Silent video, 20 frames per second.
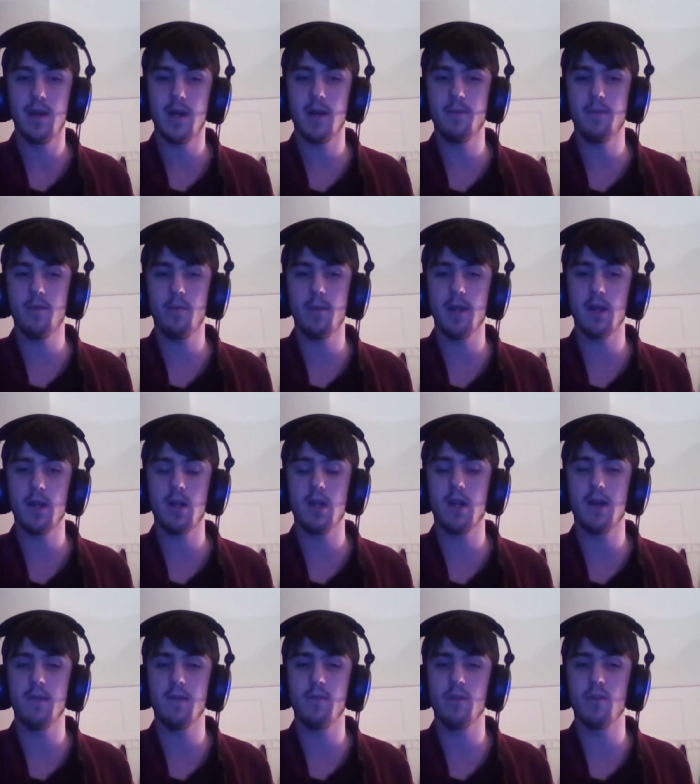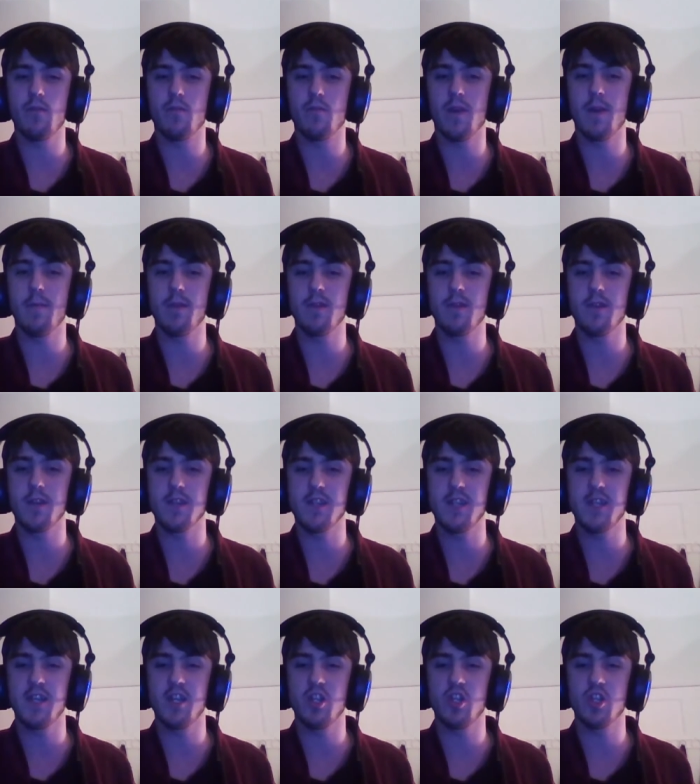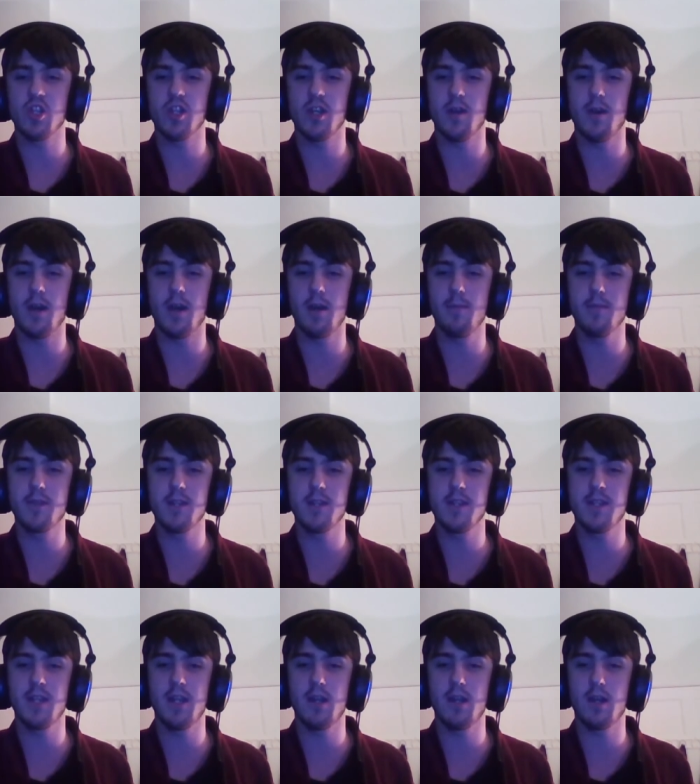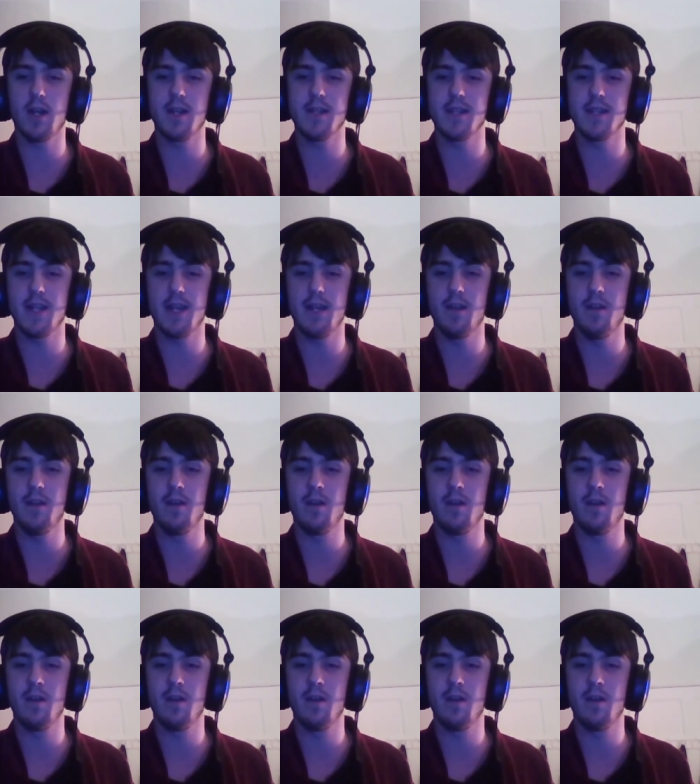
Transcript: I will be going live with some Rainbow Six Siege. So hope to see you guys then.